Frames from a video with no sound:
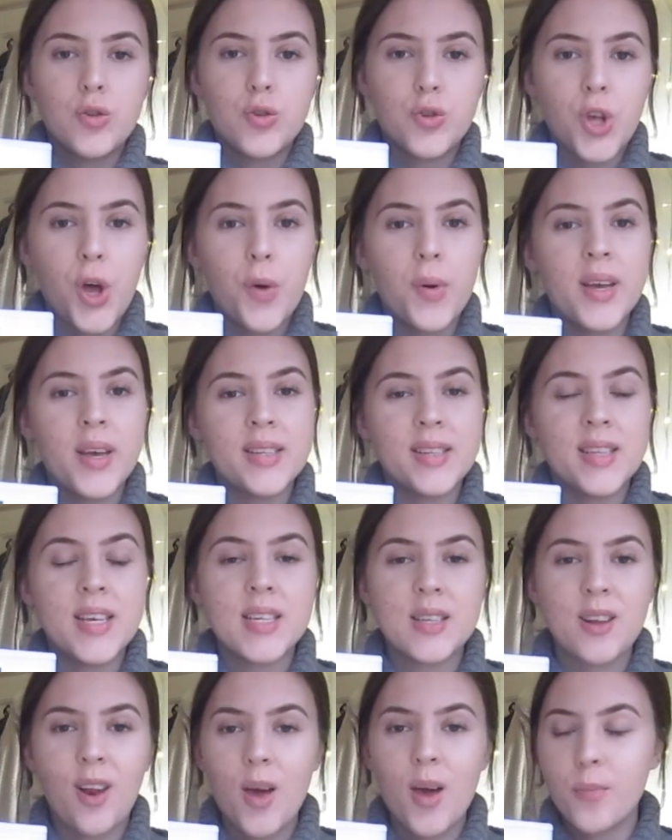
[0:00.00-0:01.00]
So it is
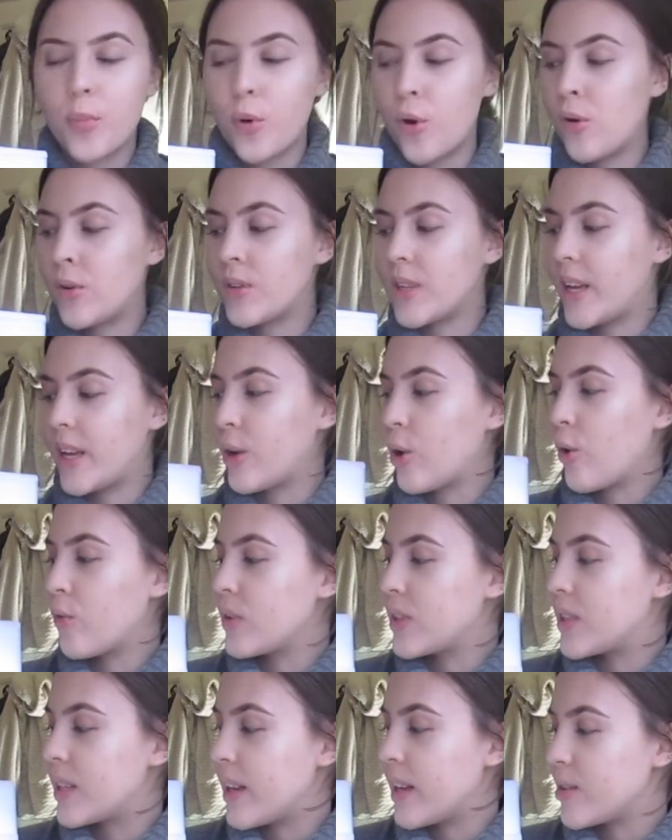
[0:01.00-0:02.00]
this light box and
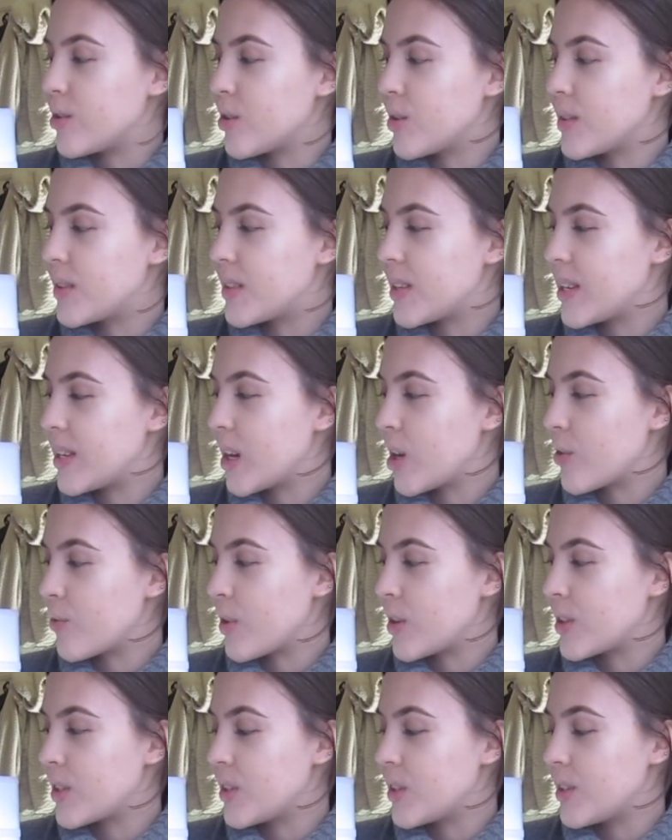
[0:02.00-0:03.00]
obviously as you can see I've
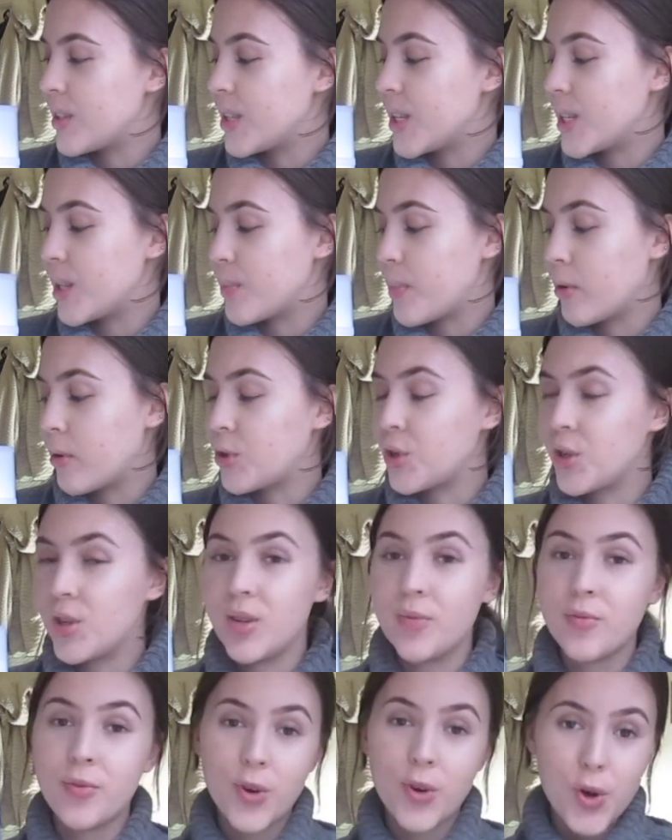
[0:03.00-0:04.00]
written Isabel
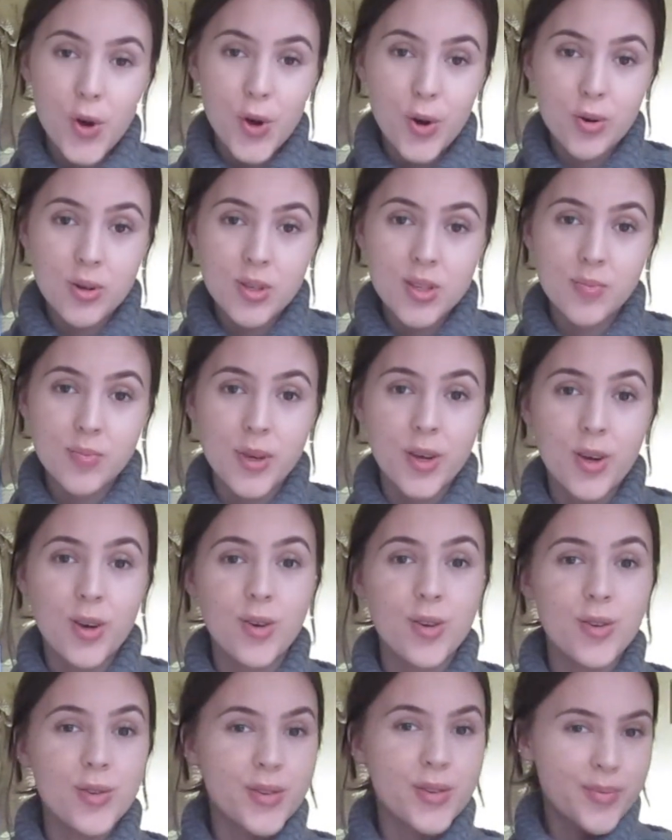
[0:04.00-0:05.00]
Julie Vlogs
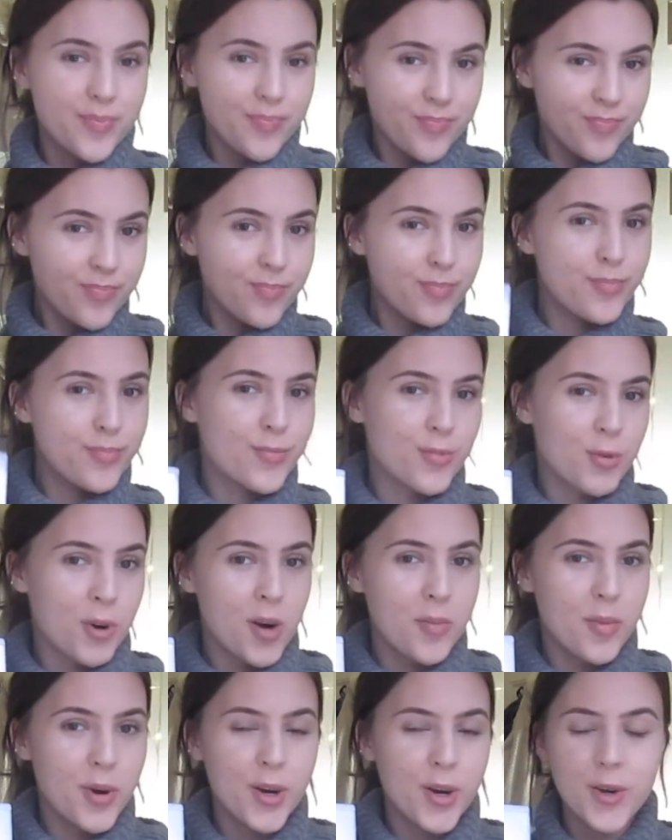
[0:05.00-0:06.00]
because
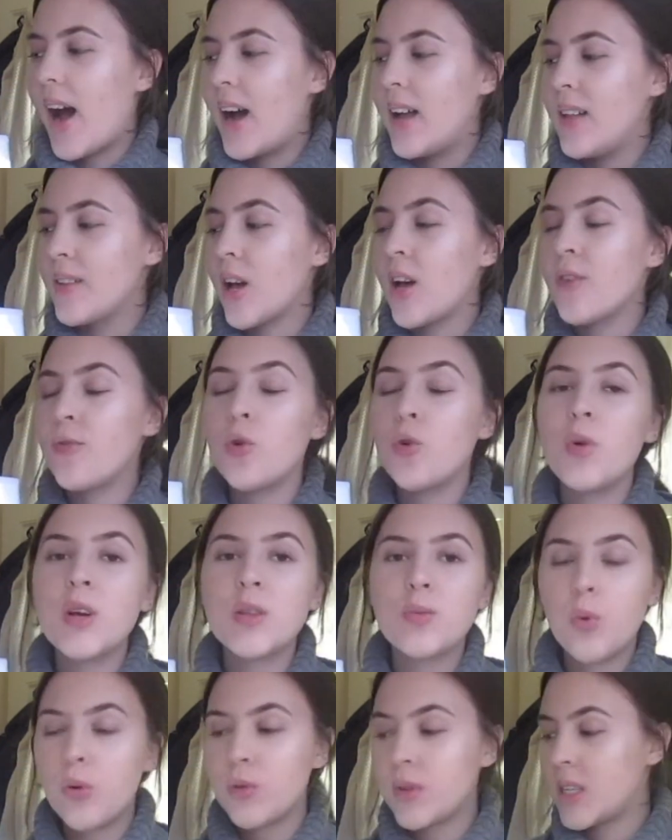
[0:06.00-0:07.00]
promo. And I've
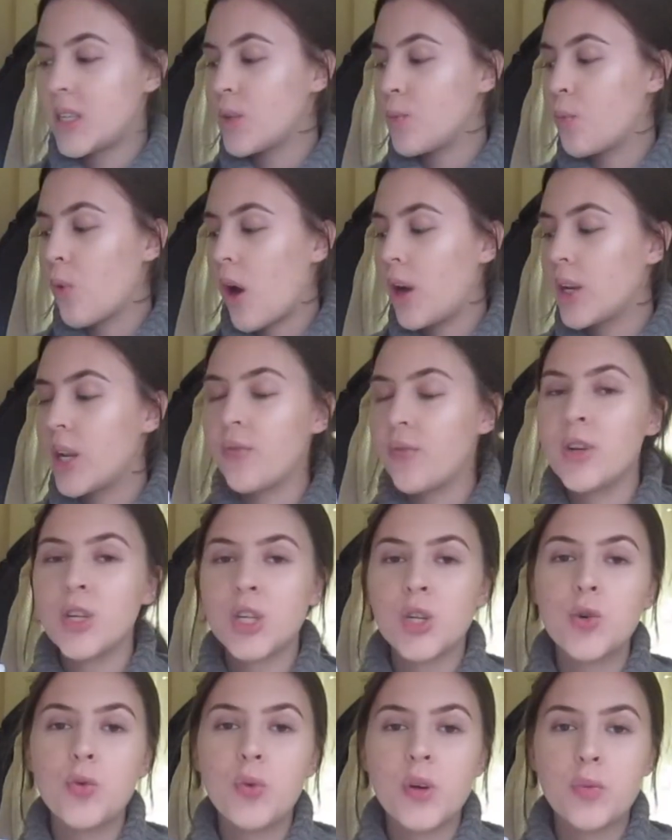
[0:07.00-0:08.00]
always wanted one, I've
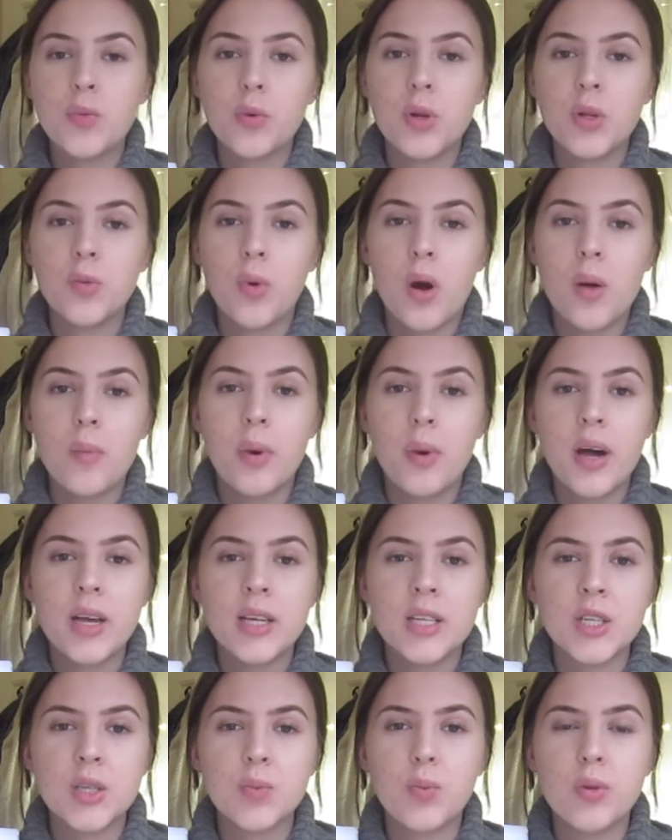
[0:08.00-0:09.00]
literally always wanted one, but
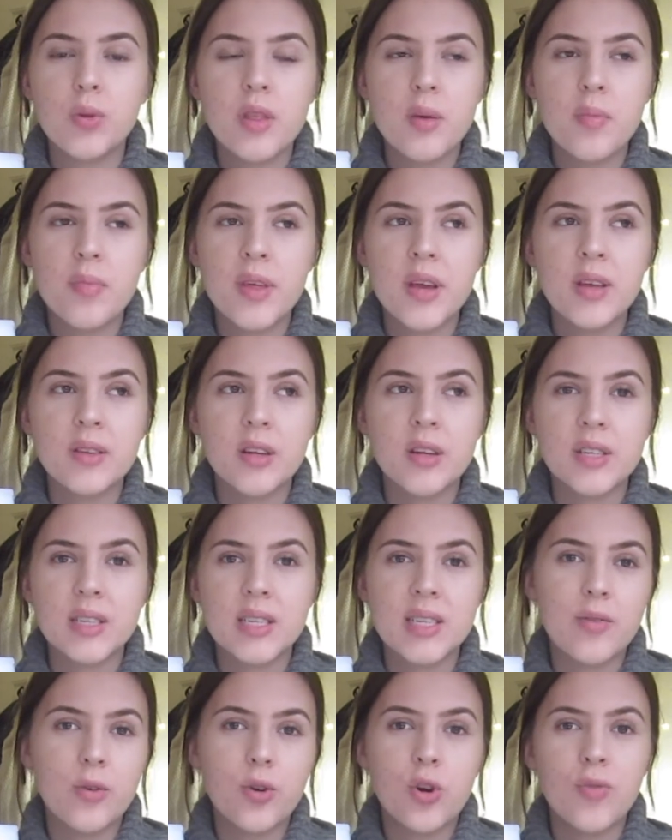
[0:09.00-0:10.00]
it's just one of them things I just
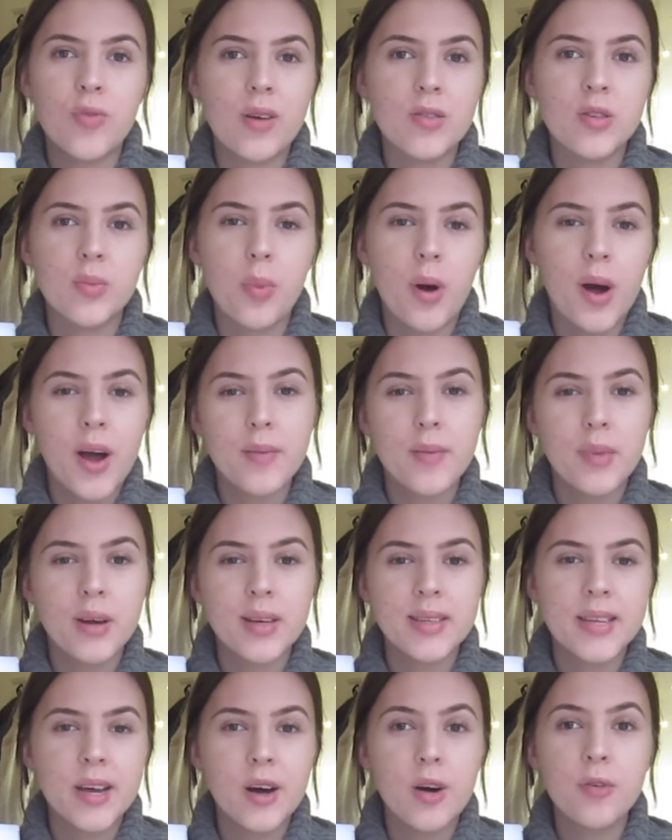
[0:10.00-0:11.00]
never got around to buying
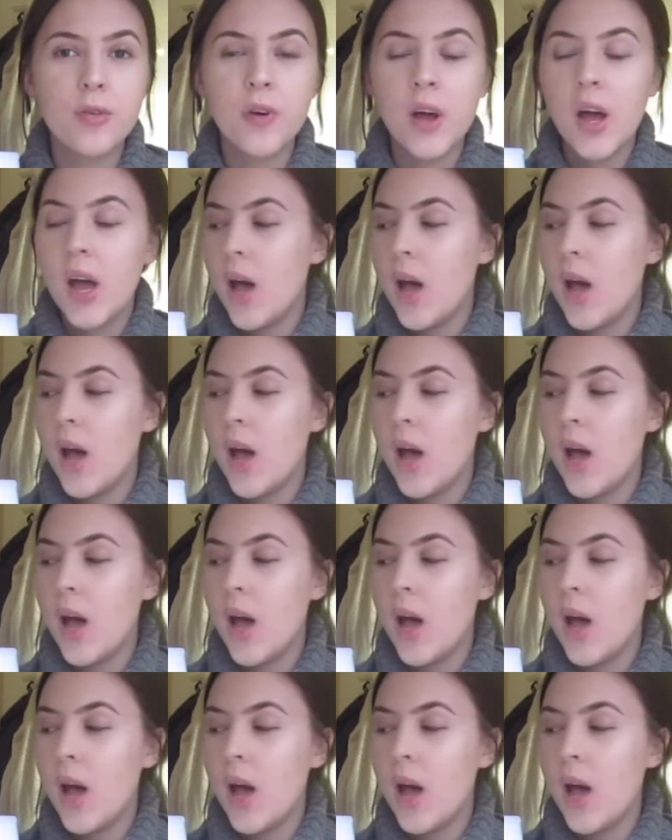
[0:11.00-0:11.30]
myself.